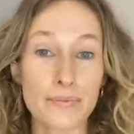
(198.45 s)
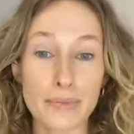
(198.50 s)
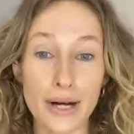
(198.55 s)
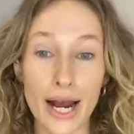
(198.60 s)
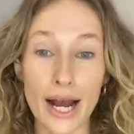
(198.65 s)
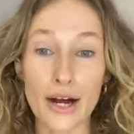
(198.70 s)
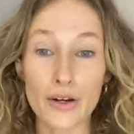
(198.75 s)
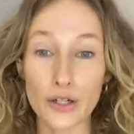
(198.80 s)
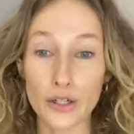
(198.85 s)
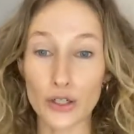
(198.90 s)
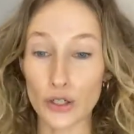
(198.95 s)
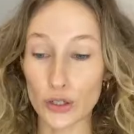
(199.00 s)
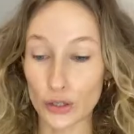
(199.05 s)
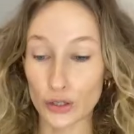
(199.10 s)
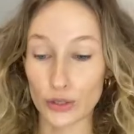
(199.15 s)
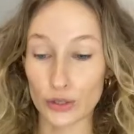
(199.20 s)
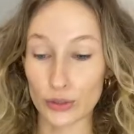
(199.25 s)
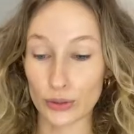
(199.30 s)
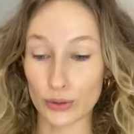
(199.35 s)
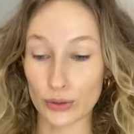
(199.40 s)
brow
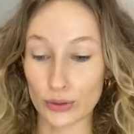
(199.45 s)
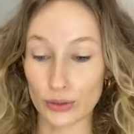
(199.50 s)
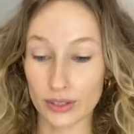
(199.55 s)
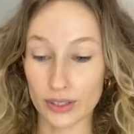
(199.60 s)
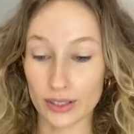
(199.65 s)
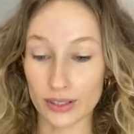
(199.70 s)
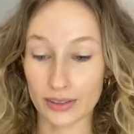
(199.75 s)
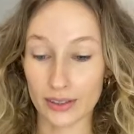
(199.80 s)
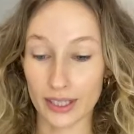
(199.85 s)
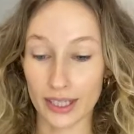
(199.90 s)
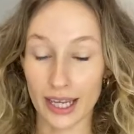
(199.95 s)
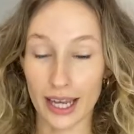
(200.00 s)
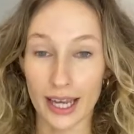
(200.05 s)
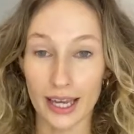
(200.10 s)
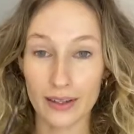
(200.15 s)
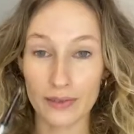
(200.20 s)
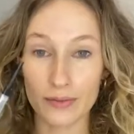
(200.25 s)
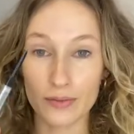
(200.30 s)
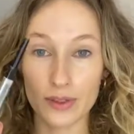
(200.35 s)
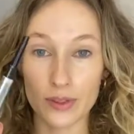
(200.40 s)
go-tos.
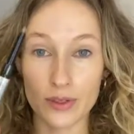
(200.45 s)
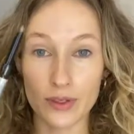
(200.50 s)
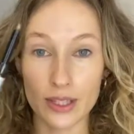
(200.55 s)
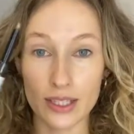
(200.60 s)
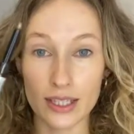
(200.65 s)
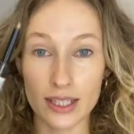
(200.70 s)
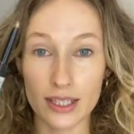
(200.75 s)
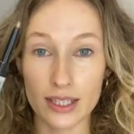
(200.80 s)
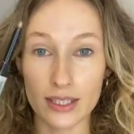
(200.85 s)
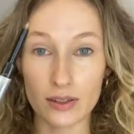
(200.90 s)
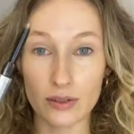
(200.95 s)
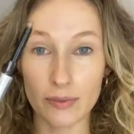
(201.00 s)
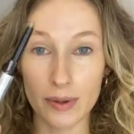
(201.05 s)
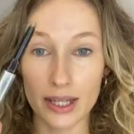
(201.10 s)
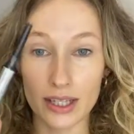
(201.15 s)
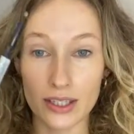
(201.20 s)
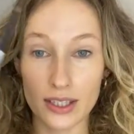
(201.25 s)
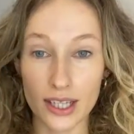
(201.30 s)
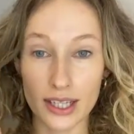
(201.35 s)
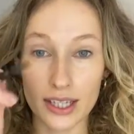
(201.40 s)
Okay, so this is a little
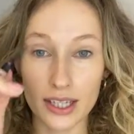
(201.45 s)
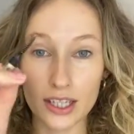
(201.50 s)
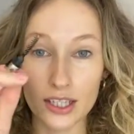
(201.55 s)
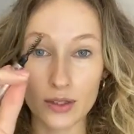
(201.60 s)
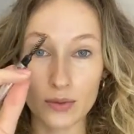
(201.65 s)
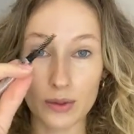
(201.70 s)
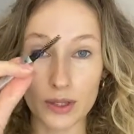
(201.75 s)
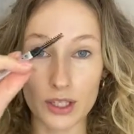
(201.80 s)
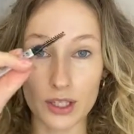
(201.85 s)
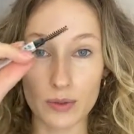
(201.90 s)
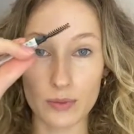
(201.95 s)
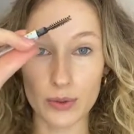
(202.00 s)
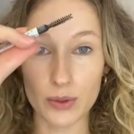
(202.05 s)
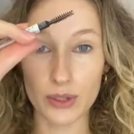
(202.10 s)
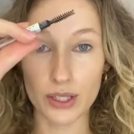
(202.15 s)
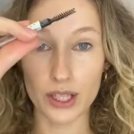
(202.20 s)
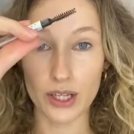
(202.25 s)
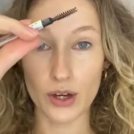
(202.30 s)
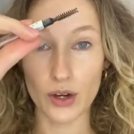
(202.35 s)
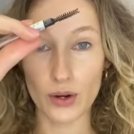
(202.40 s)
pencil like this with a
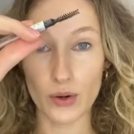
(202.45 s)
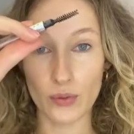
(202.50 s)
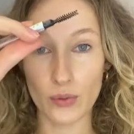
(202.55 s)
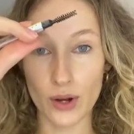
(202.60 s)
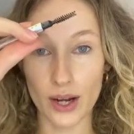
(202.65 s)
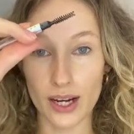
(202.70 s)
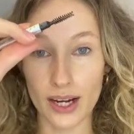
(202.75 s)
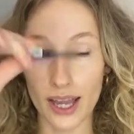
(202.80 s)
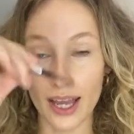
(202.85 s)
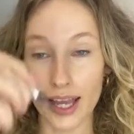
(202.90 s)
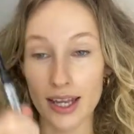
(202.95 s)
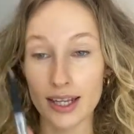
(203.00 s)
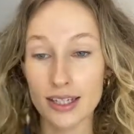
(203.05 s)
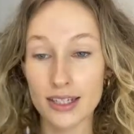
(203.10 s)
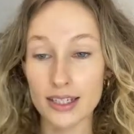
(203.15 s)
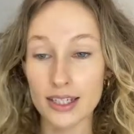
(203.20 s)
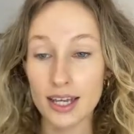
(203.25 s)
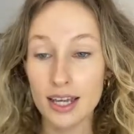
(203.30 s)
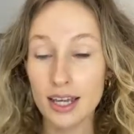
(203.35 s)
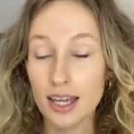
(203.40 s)
spoolie on one
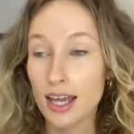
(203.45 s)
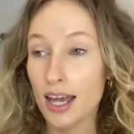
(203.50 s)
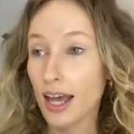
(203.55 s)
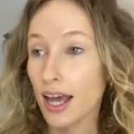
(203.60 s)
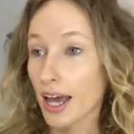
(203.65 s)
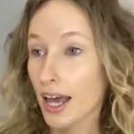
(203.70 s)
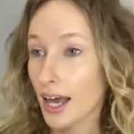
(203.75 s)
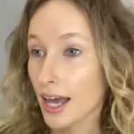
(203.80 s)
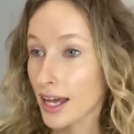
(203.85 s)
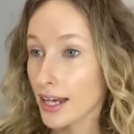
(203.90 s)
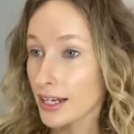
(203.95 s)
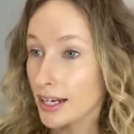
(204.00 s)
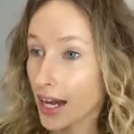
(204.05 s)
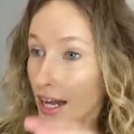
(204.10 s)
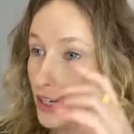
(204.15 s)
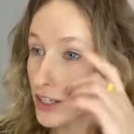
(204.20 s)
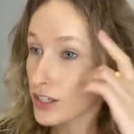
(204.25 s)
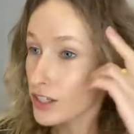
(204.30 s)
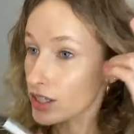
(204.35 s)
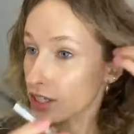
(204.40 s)
end, and
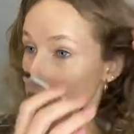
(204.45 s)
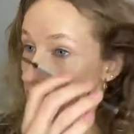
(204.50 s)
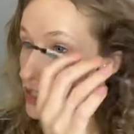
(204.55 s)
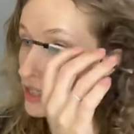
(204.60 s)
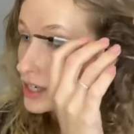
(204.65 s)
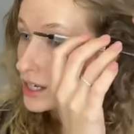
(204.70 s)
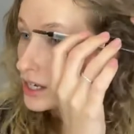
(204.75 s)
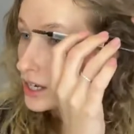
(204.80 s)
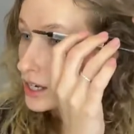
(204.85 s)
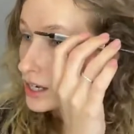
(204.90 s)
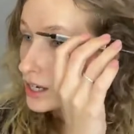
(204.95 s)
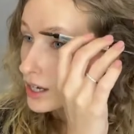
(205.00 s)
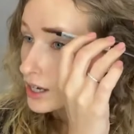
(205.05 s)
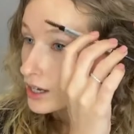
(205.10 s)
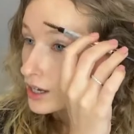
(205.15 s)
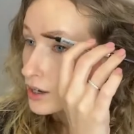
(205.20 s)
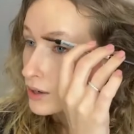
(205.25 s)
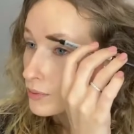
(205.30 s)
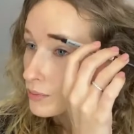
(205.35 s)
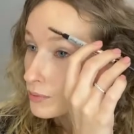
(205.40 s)
I just
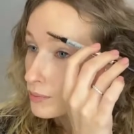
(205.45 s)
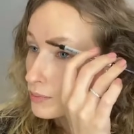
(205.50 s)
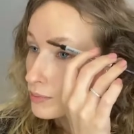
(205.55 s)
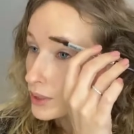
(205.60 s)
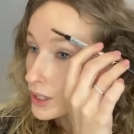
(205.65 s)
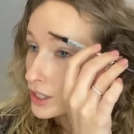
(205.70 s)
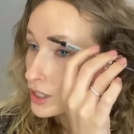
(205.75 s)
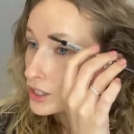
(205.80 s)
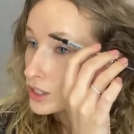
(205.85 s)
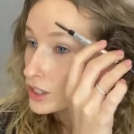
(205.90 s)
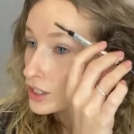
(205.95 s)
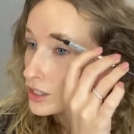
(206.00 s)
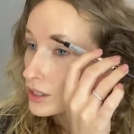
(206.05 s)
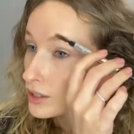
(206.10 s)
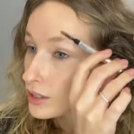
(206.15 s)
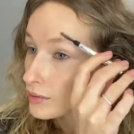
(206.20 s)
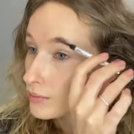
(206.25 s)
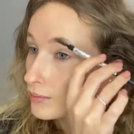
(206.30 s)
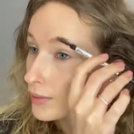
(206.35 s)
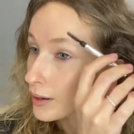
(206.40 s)
brush
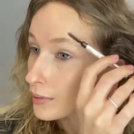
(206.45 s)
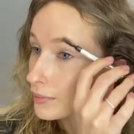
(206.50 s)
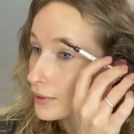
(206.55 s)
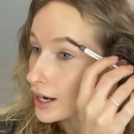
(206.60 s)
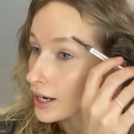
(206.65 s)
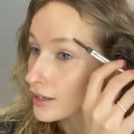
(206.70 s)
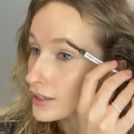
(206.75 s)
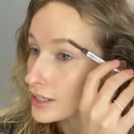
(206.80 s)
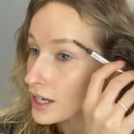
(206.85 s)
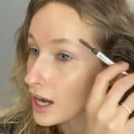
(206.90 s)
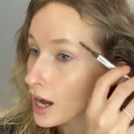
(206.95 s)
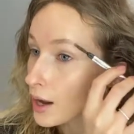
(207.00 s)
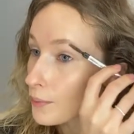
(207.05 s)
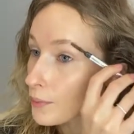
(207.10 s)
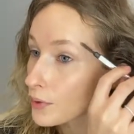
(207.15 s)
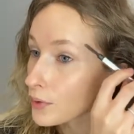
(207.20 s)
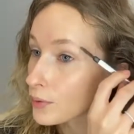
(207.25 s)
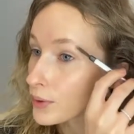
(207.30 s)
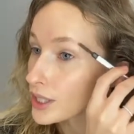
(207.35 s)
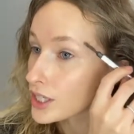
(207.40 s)
my brows
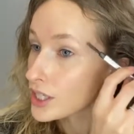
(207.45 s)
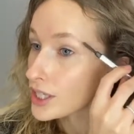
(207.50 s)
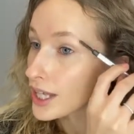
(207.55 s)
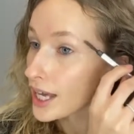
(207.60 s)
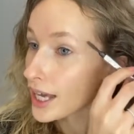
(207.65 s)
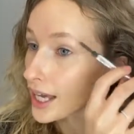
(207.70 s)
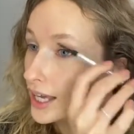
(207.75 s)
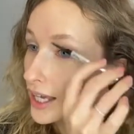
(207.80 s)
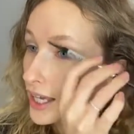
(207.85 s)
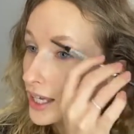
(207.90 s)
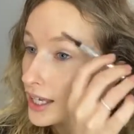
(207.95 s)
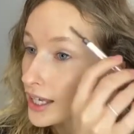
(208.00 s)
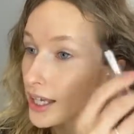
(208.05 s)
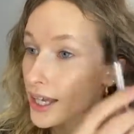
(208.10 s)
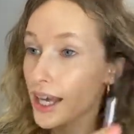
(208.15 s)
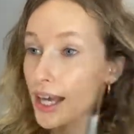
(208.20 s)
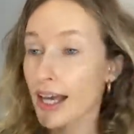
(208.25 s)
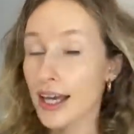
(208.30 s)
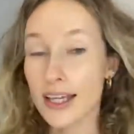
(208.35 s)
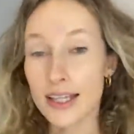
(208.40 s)
up, which they
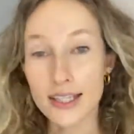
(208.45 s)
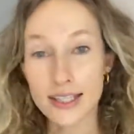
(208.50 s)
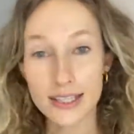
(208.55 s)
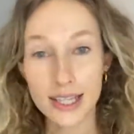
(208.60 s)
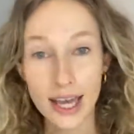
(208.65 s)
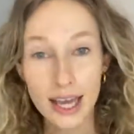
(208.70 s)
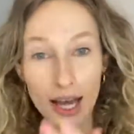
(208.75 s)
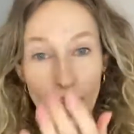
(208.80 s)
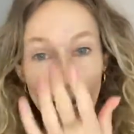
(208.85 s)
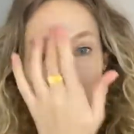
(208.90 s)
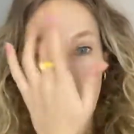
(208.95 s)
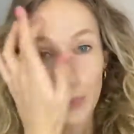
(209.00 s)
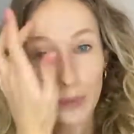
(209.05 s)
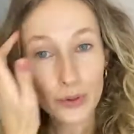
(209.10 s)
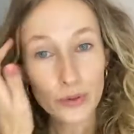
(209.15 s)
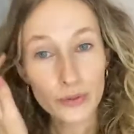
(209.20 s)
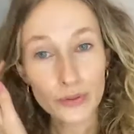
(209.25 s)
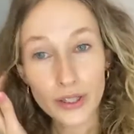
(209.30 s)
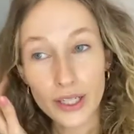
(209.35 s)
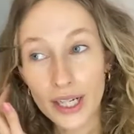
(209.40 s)
stay up
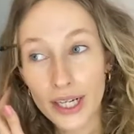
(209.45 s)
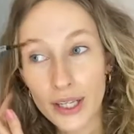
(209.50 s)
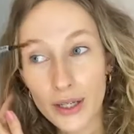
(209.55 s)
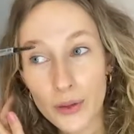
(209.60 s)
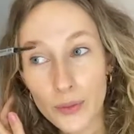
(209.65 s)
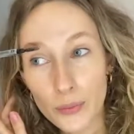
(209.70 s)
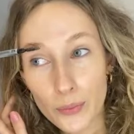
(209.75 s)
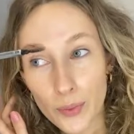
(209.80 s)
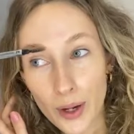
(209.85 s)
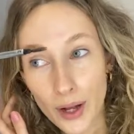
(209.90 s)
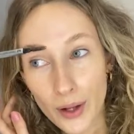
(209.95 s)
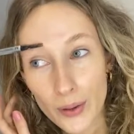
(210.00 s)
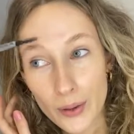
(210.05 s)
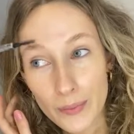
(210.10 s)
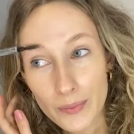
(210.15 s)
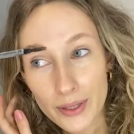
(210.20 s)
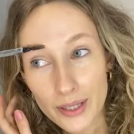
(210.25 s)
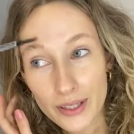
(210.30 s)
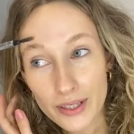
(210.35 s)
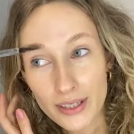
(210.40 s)
really
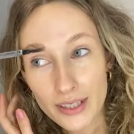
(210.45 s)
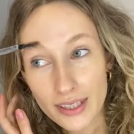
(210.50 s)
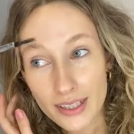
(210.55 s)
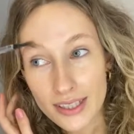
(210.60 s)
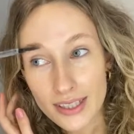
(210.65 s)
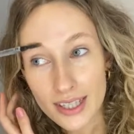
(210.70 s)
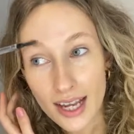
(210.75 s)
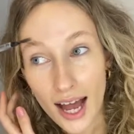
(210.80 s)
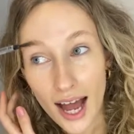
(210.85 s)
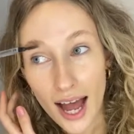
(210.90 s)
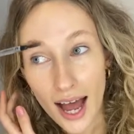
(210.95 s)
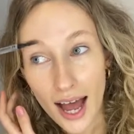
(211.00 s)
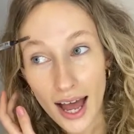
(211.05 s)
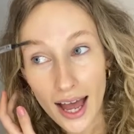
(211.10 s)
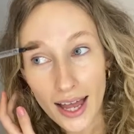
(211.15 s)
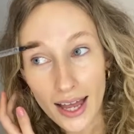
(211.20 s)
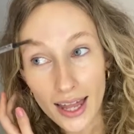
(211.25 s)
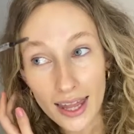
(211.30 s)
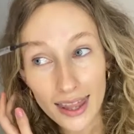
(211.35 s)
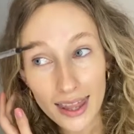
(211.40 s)
well because
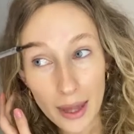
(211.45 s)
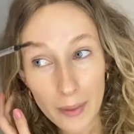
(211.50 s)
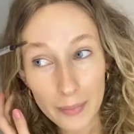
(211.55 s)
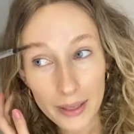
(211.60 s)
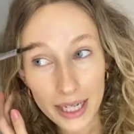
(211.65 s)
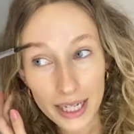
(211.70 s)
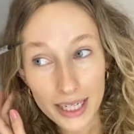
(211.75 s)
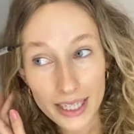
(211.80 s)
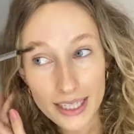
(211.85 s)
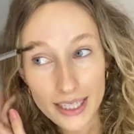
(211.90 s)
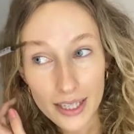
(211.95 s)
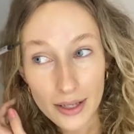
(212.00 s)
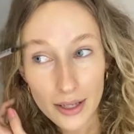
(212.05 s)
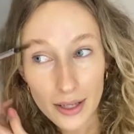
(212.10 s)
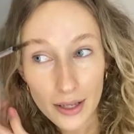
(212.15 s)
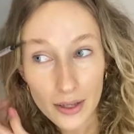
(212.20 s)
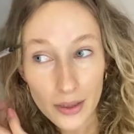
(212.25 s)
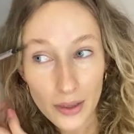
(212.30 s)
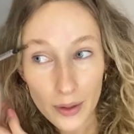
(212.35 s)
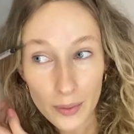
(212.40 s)
I laminate
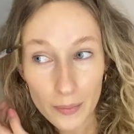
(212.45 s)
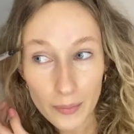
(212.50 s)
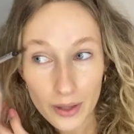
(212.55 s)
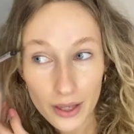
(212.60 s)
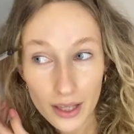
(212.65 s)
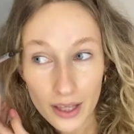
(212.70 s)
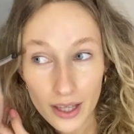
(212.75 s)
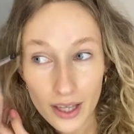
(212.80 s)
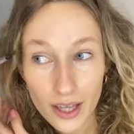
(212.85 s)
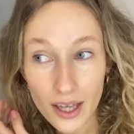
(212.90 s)
them,